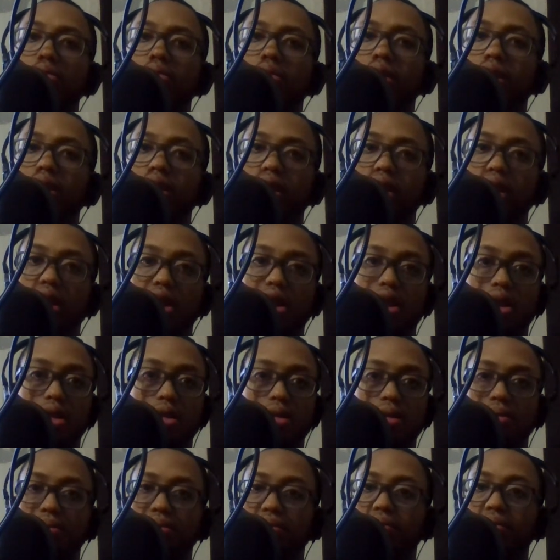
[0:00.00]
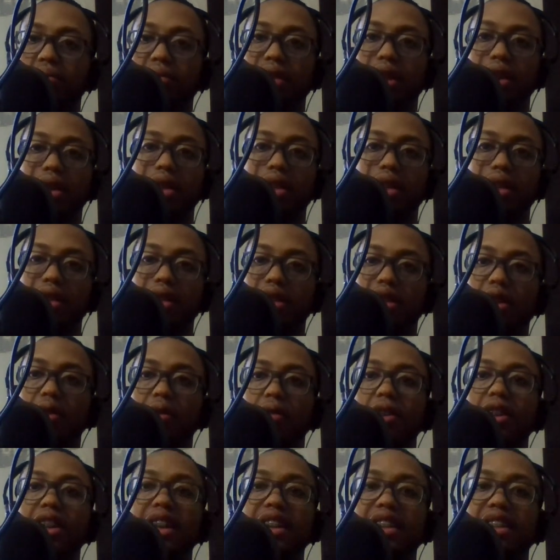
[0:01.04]
So
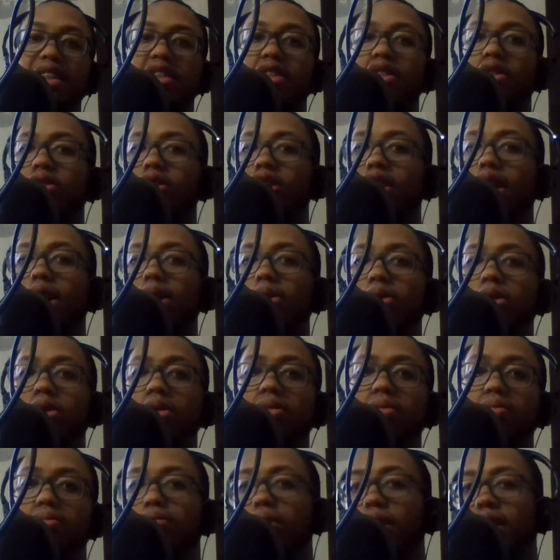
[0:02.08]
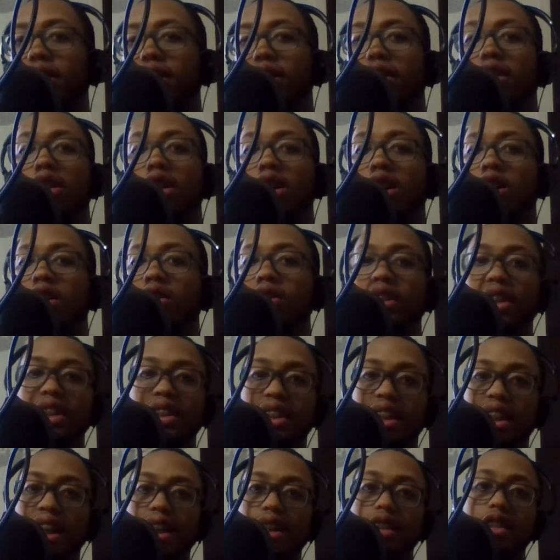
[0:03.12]
hopefully these 2 teams bring their all. In
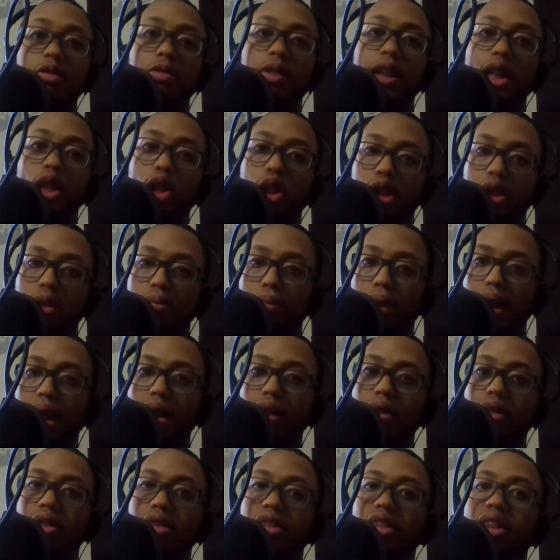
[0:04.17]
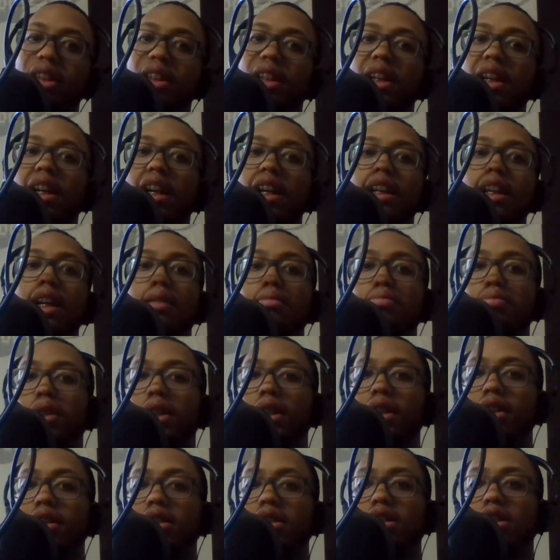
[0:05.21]
this case, Rangers and Panthers, they
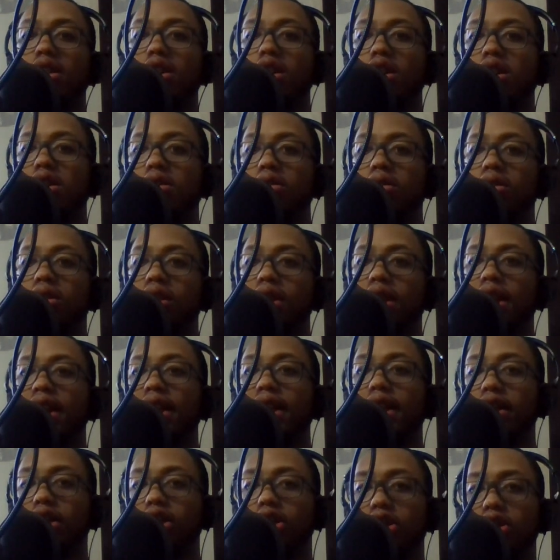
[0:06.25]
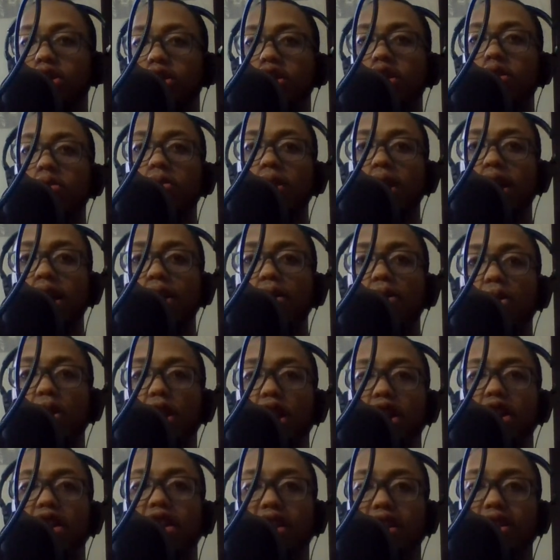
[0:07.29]
bring their all. They inch their way
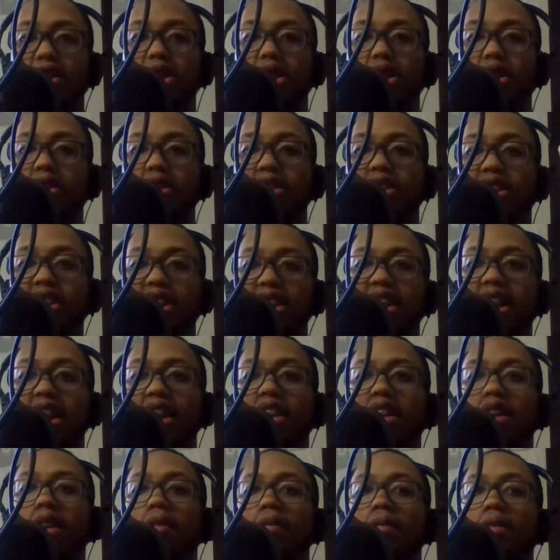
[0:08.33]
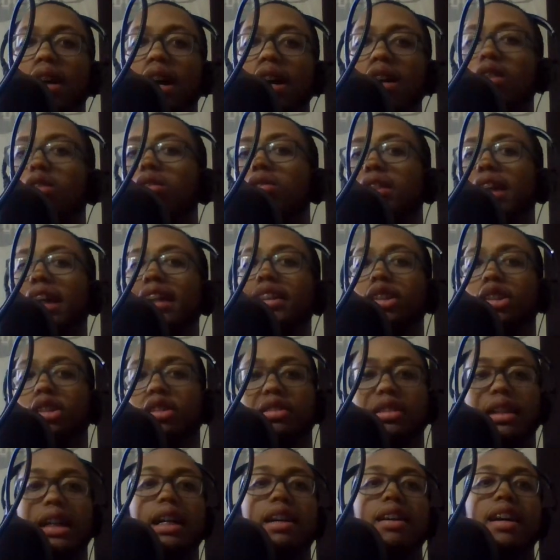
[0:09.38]
one closer to the Stanley Cup final. That's
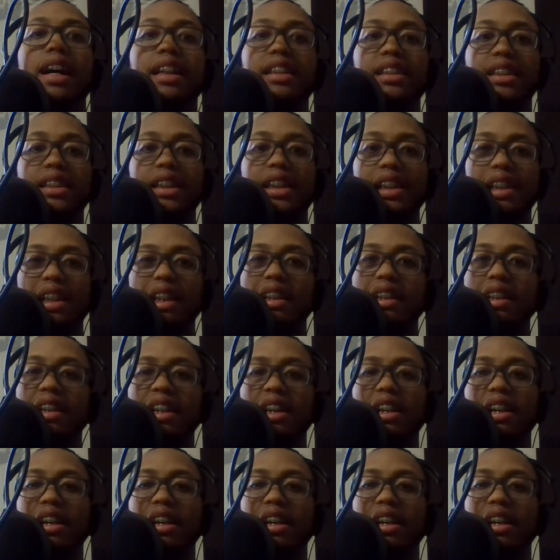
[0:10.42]
just how I see it.